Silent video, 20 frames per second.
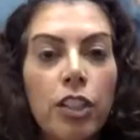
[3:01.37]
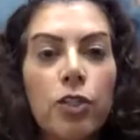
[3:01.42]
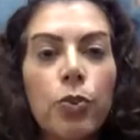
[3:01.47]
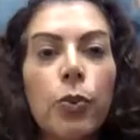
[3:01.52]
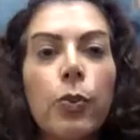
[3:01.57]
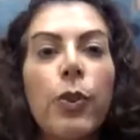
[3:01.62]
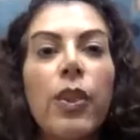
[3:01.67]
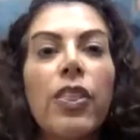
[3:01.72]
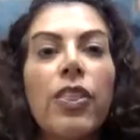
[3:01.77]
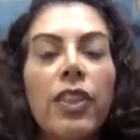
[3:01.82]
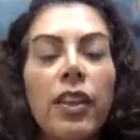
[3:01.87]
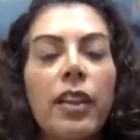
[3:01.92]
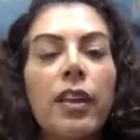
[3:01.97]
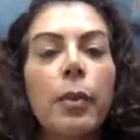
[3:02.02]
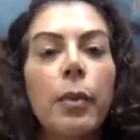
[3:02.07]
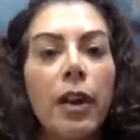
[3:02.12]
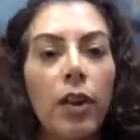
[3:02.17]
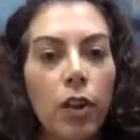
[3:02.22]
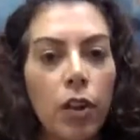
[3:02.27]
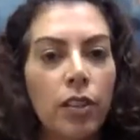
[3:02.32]
when we think
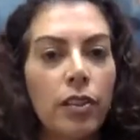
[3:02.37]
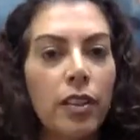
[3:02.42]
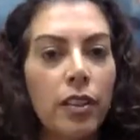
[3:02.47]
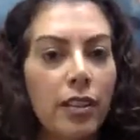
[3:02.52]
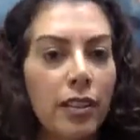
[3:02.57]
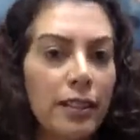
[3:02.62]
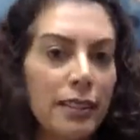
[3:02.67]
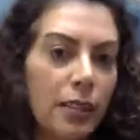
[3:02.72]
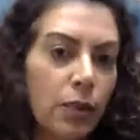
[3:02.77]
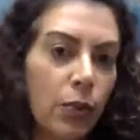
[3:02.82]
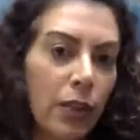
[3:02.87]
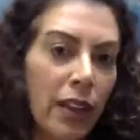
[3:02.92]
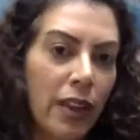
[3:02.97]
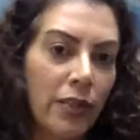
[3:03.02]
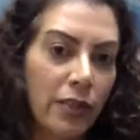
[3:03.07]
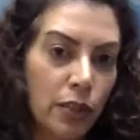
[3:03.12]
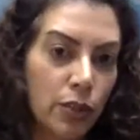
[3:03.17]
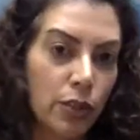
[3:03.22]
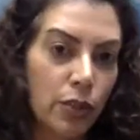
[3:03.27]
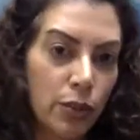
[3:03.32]
about all the things that we have
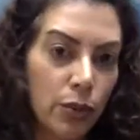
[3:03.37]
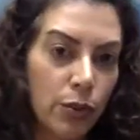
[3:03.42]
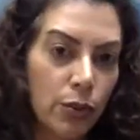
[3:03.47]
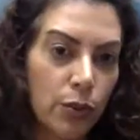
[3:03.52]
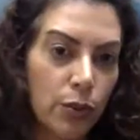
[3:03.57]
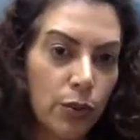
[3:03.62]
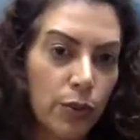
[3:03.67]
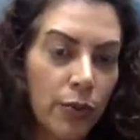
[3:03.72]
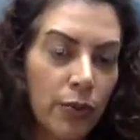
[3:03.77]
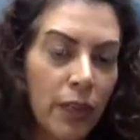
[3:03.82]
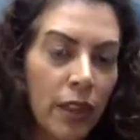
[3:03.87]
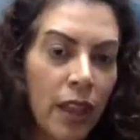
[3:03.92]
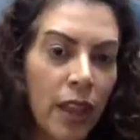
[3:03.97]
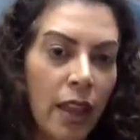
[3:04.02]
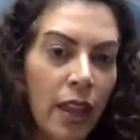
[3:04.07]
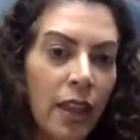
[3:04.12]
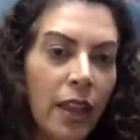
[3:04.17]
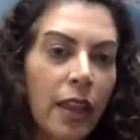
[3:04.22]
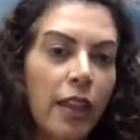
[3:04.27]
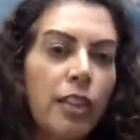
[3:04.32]
to do.
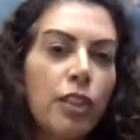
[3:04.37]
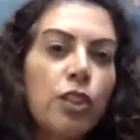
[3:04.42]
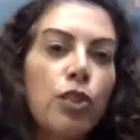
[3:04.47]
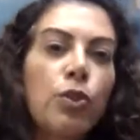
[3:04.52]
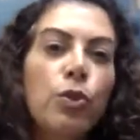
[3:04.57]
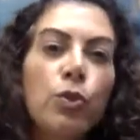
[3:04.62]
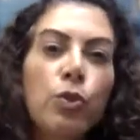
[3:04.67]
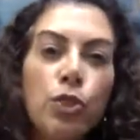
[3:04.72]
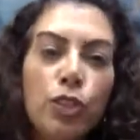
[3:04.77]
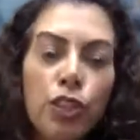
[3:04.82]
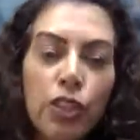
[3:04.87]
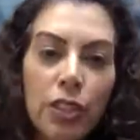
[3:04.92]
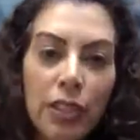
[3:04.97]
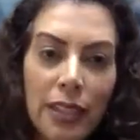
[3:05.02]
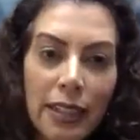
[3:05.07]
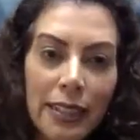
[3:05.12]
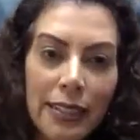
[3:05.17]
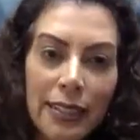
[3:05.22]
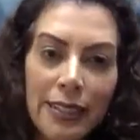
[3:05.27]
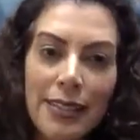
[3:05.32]
It usually
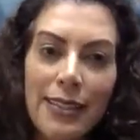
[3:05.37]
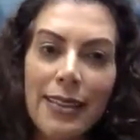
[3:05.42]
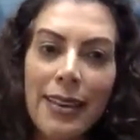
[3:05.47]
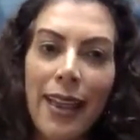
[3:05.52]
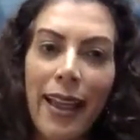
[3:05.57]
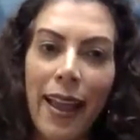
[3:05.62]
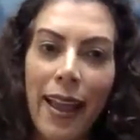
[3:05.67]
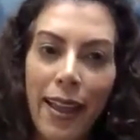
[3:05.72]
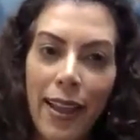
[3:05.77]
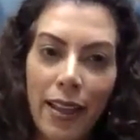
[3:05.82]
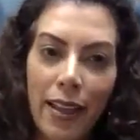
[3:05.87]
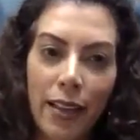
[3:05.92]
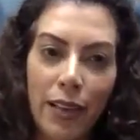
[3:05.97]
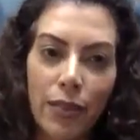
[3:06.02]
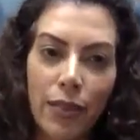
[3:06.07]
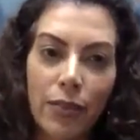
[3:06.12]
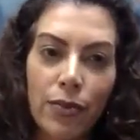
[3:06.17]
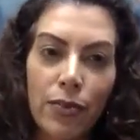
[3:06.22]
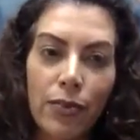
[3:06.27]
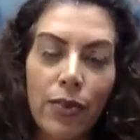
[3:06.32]
doesn't
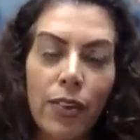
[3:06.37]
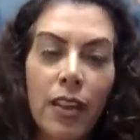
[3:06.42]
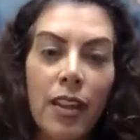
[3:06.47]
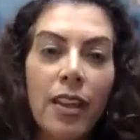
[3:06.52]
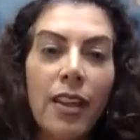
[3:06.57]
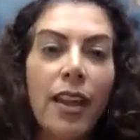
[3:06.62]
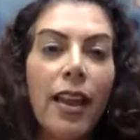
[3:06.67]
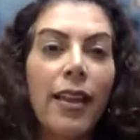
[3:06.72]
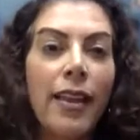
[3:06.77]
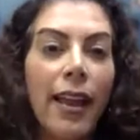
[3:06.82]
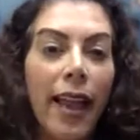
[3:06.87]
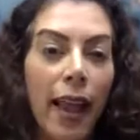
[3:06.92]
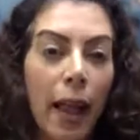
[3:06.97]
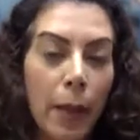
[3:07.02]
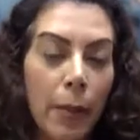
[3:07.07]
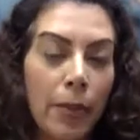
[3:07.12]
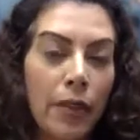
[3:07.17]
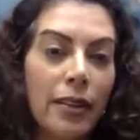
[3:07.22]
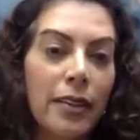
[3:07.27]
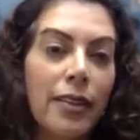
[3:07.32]
have and
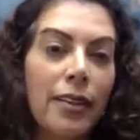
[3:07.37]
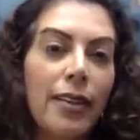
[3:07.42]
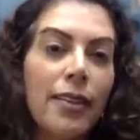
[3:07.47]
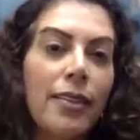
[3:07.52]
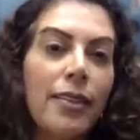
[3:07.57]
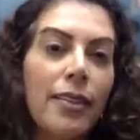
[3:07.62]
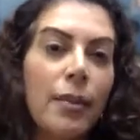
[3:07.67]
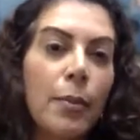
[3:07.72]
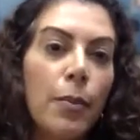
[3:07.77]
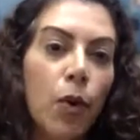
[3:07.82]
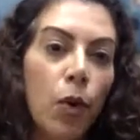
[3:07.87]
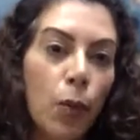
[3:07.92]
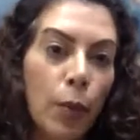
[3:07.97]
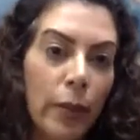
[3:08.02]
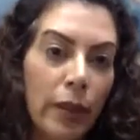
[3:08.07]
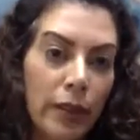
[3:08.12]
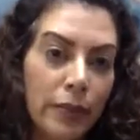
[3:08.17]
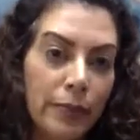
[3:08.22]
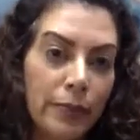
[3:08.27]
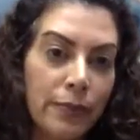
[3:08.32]
happen in the
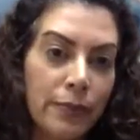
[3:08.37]
moment.